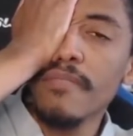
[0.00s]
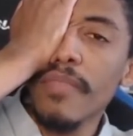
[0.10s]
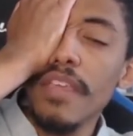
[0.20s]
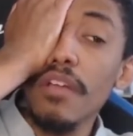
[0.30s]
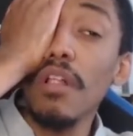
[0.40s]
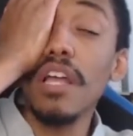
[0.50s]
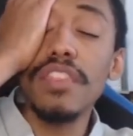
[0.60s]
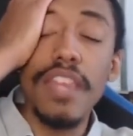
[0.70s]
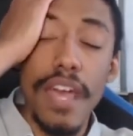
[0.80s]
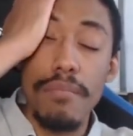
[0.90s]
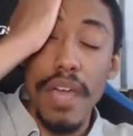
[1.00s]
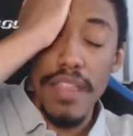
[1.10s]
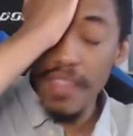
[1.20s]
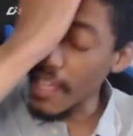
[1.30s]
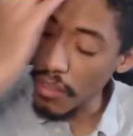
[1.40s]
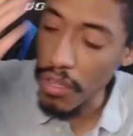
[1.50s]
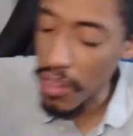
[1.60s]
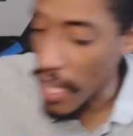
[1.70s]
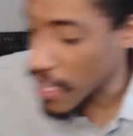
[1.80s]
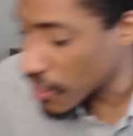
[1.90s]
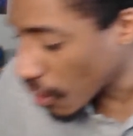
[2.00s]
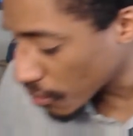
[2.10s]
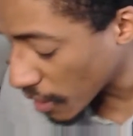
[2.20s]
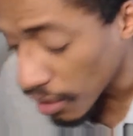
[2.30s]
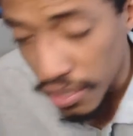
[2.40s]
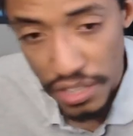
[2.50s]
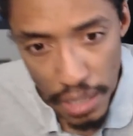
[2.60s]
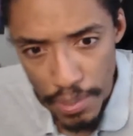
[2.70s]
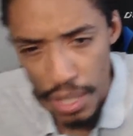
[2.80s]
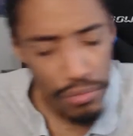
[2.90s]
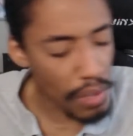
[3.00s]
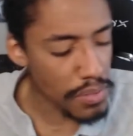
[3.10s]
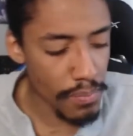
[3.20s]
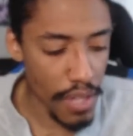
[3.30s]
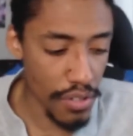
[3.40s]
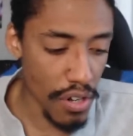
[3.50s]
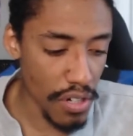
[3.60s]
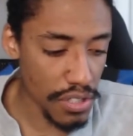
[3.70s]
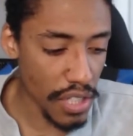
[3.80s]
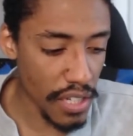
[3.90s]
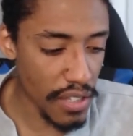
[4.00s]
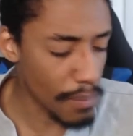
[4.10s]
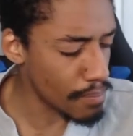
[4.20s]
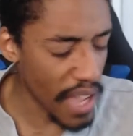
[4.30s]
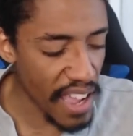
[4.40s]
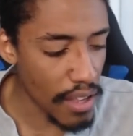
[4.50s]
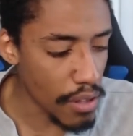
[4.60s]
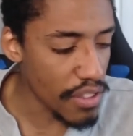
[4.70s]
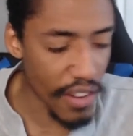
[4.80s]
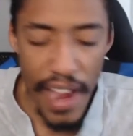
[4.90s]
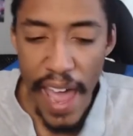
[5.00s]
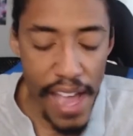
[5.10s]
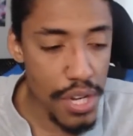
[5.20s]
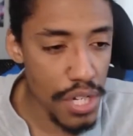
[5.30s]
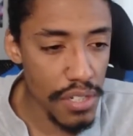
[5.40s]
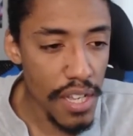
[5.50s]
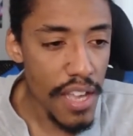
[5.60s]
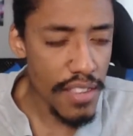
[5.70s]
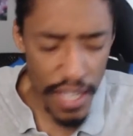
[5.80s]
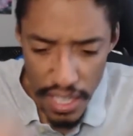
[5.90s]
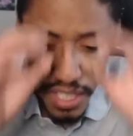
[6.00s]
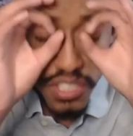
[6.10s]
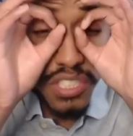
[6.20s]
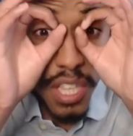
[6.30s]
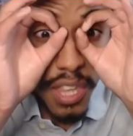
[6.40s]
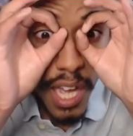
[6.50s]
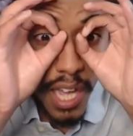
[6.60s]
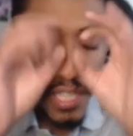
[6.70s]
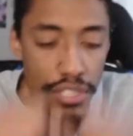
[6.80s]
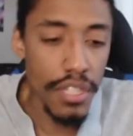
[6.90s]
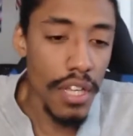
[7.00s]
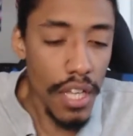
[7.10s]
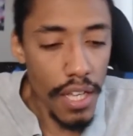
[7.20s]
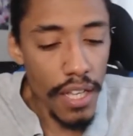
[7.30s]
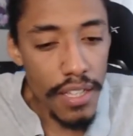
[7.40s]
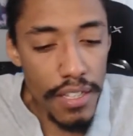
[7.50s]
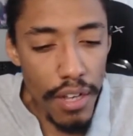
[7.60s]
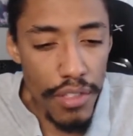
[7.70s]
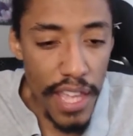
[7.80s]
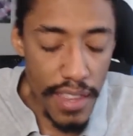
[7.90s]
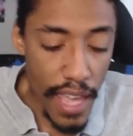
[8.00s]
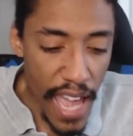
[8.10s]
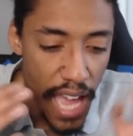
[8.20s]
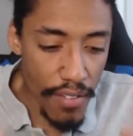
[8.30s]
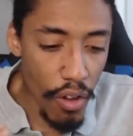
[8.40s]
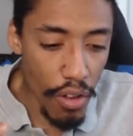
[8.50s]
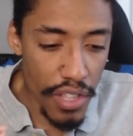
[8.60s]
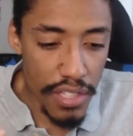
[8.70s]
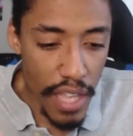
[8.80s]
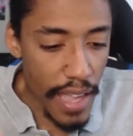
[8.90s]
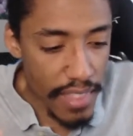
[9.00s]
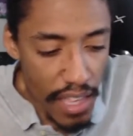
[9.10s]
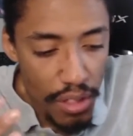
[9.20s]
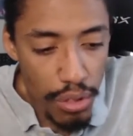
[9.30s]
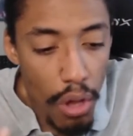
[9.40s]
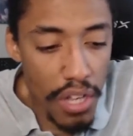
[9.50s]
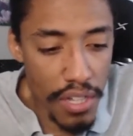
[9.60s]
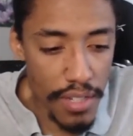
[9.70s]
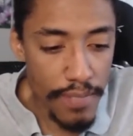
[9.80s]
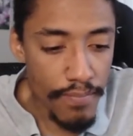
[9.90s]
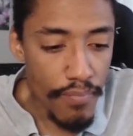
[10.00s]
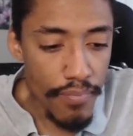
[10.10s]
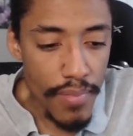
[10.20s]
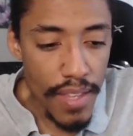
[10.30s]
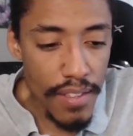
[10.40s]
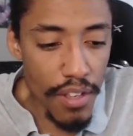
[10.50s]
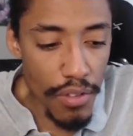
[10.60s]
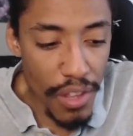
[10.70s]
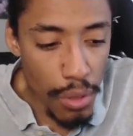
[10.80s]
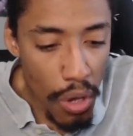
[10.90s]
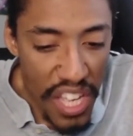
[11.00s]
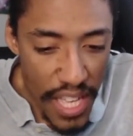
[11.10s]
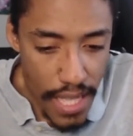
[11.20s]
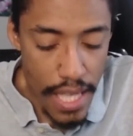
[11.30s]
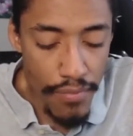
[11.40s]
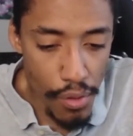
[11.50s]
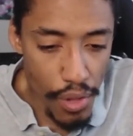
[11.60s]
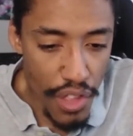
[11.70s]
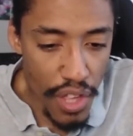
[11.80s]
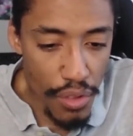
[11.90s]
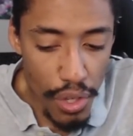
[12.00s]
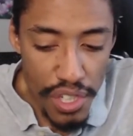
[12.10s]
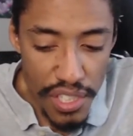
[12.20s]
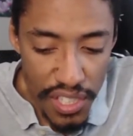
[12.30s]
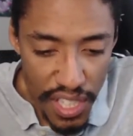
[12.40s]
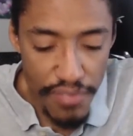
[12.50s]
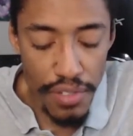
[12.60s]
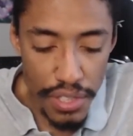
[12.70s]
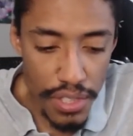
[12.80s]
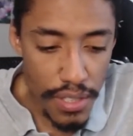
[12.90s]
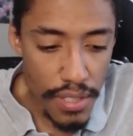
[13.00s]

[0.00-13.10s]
You look at them, and they look like they've been corrupted by the dark side. They're pale, they're ashen, they got the Sith eyes. You know, they have all the they look, you know, they look evil and they look different.